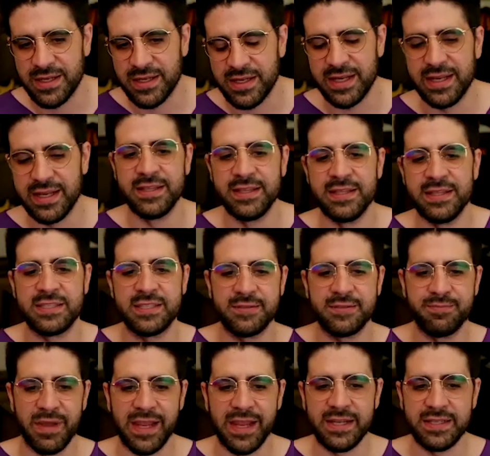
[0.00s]
in this
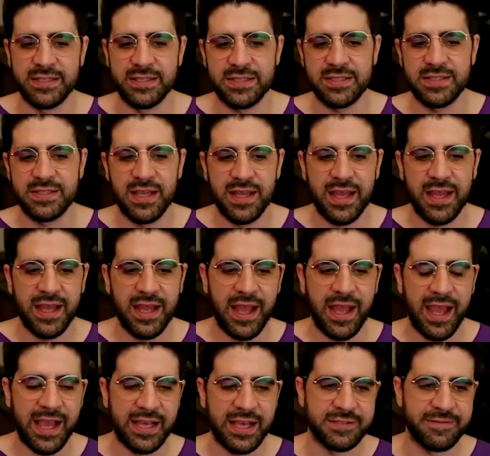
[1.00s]
space
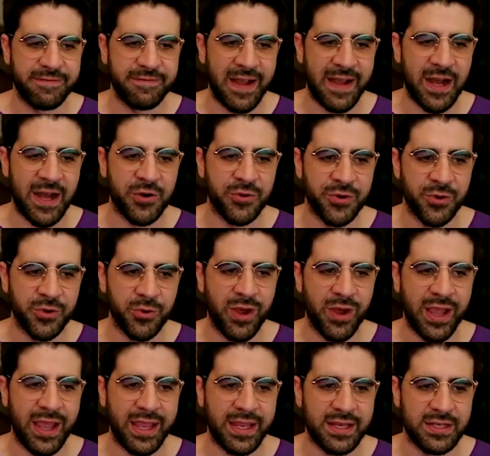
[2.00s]
has found a
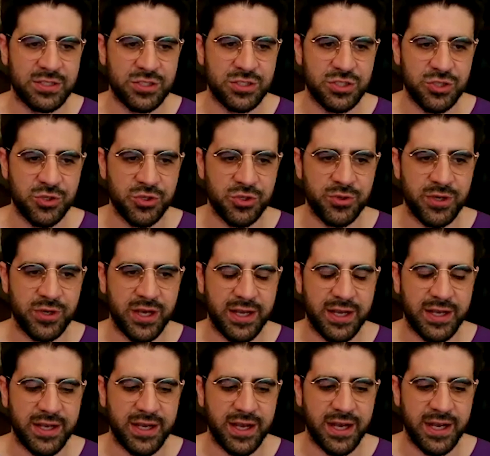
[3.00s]
way to
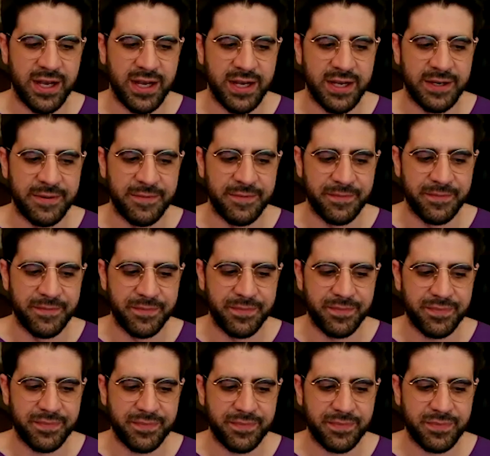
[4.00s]
um,
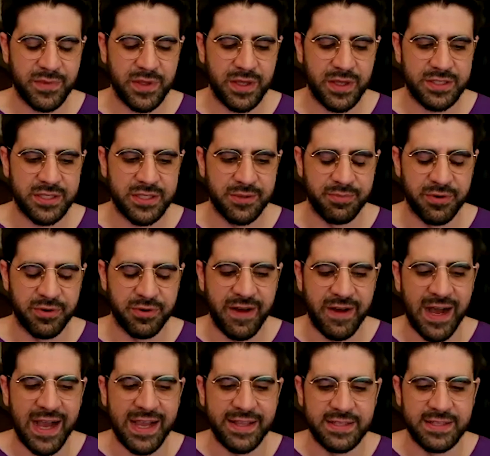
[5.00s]
to
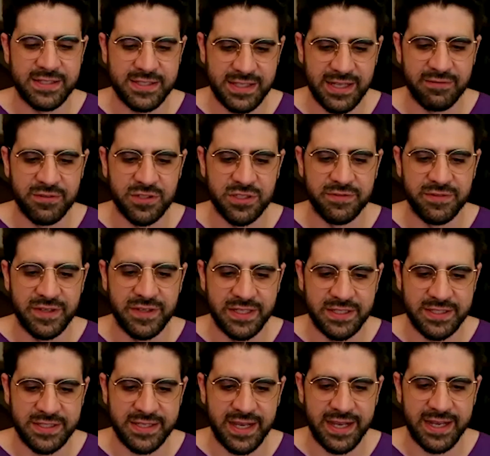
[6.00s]
provide this level of
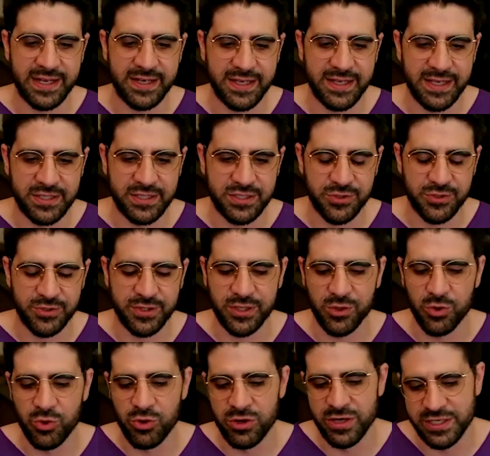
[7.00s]
insight into the
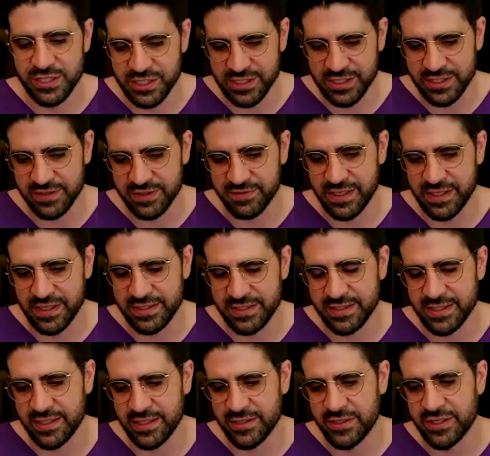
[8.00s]
origins of these
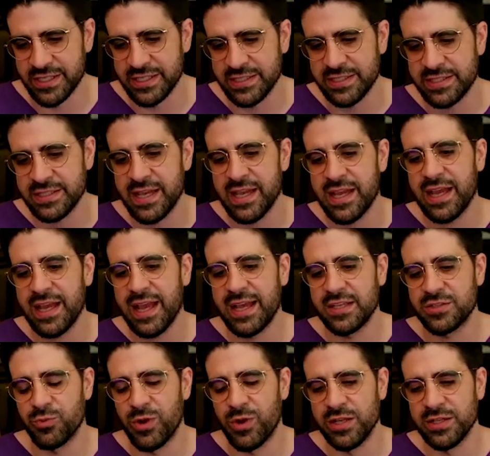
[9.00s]
theories
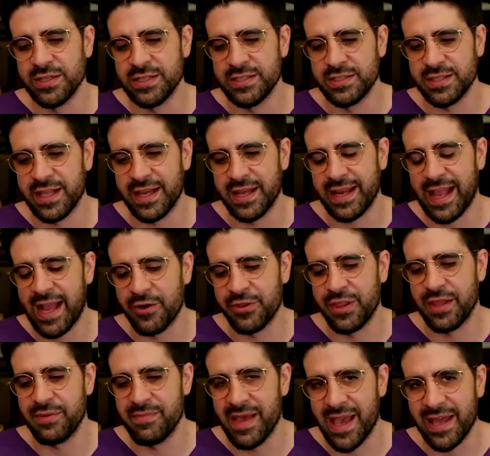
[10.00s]
as well as like how
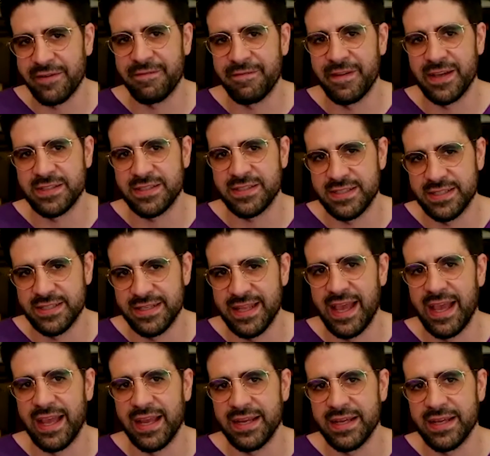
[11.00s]
they manifest
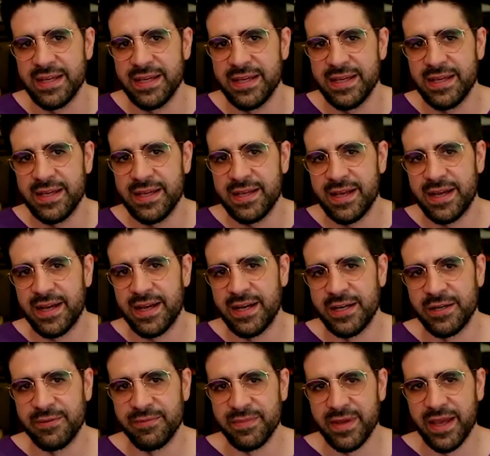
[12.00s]
today
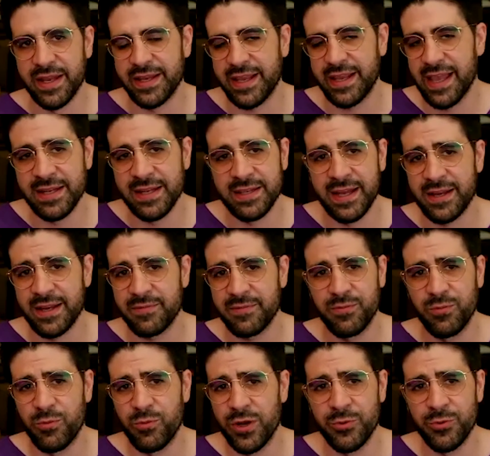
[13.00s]
um, and again like
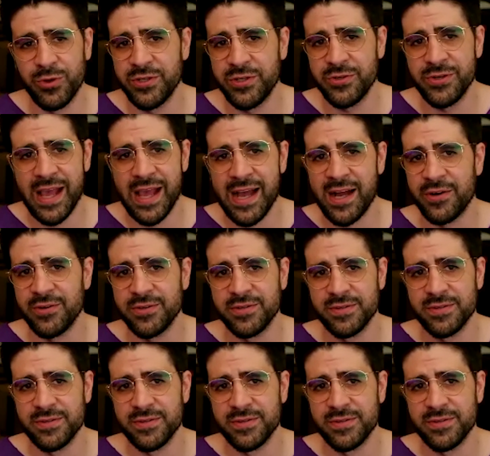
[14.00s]
what do we do now